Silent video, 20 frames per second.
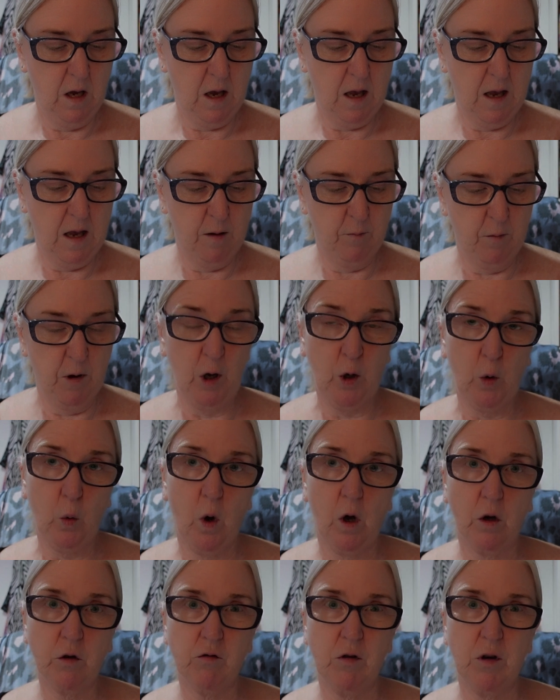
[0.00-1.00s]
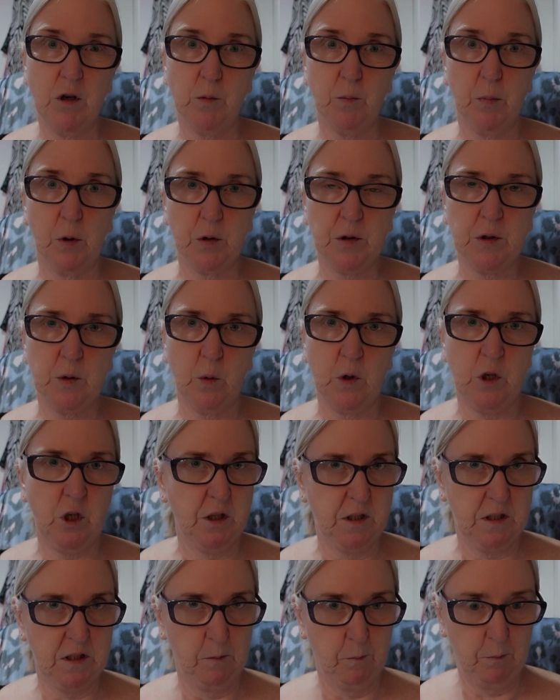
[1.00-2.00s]
um, and a quarter inch bust, which
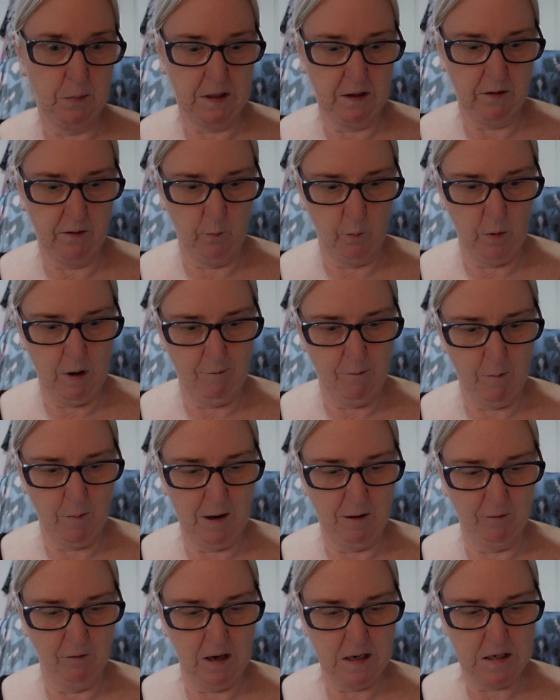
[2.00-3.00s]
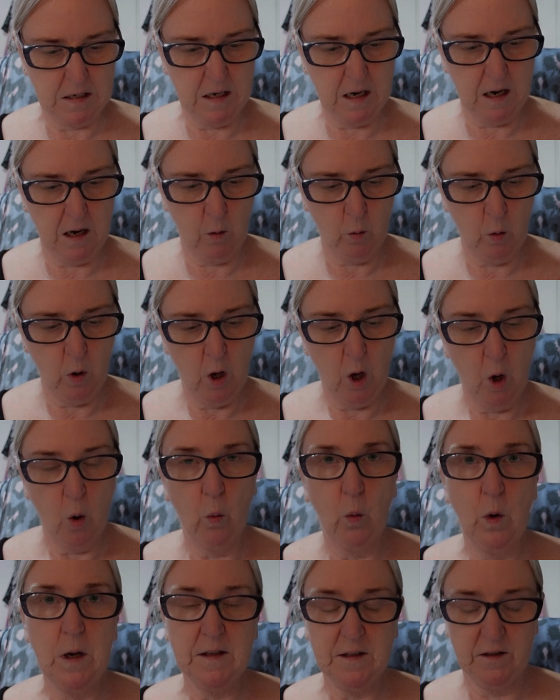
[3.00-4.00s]
is still bigger than where I'm at right now,
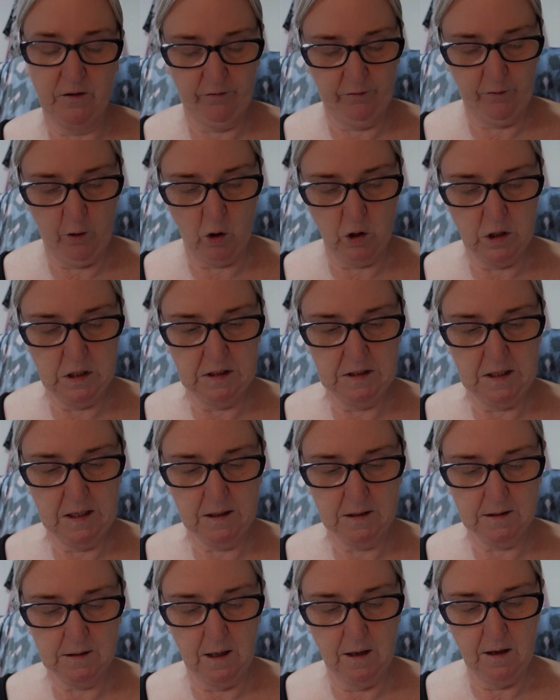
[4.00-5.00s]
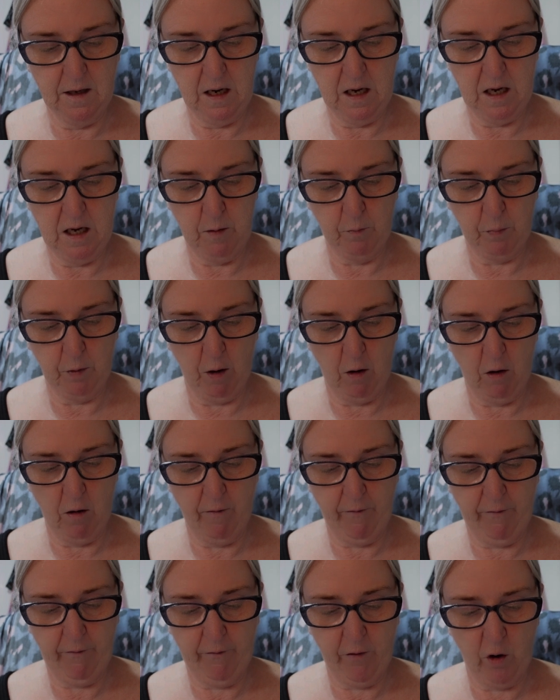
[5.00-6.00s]
waist of 46 and a hip
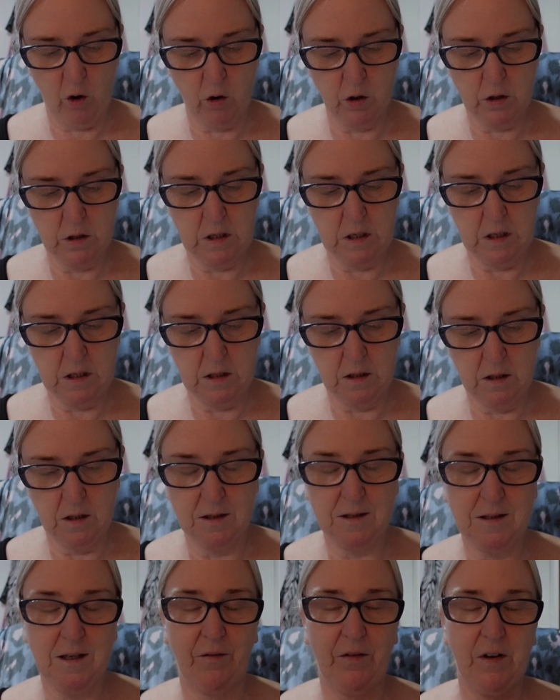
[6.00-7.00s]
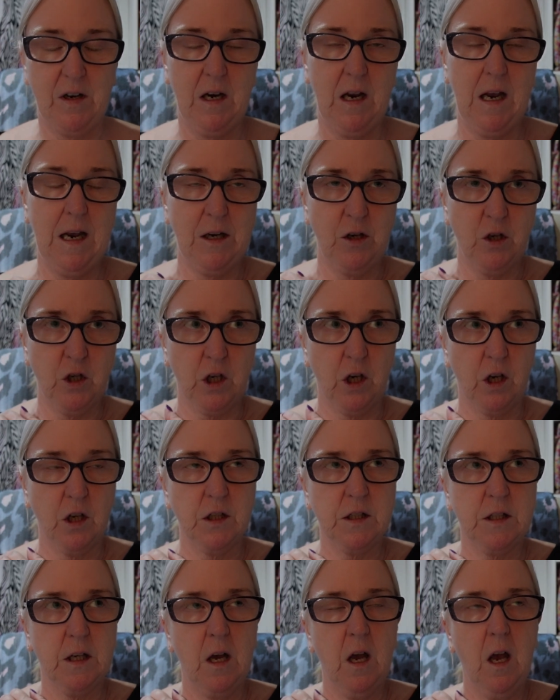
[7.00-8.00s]
of 47
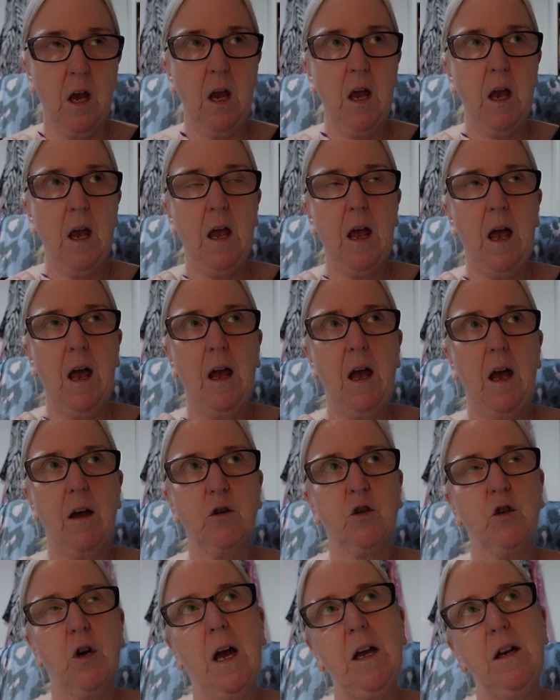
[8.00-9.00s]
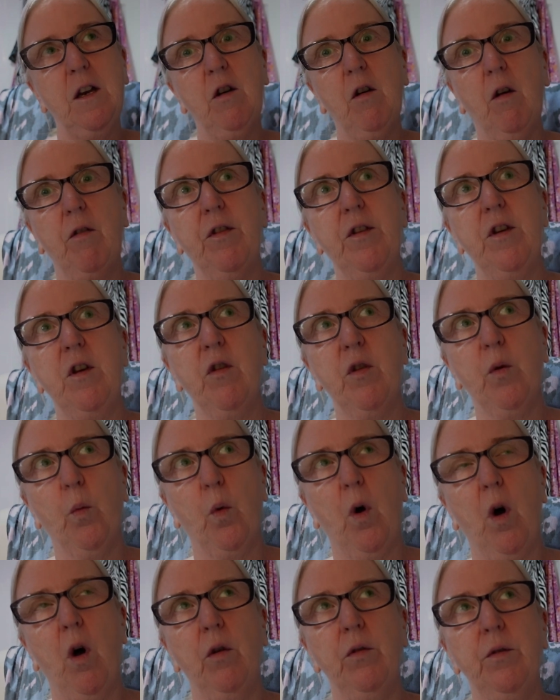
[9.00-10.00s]
inches. Trying on the other
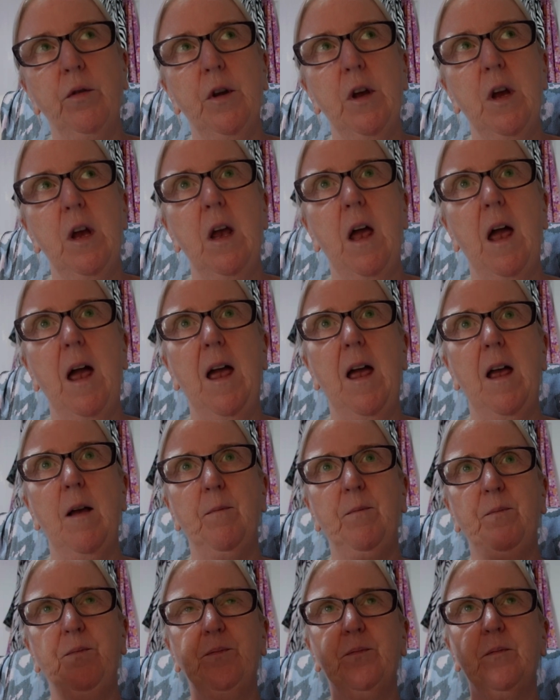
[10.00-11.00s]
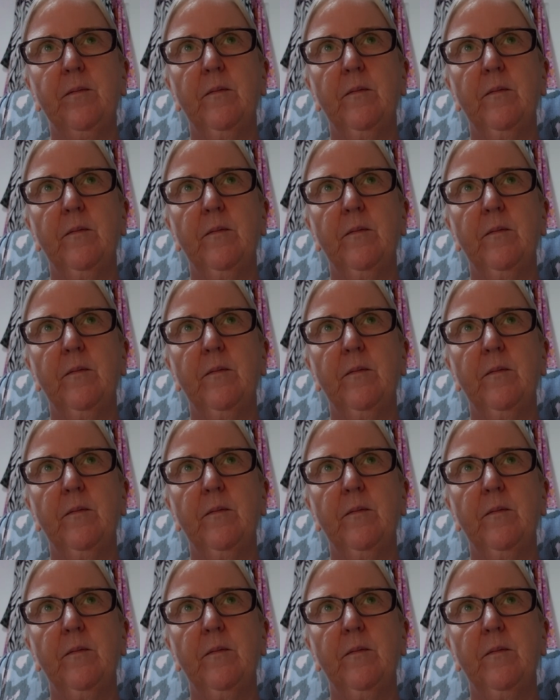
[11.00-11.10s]
one, um,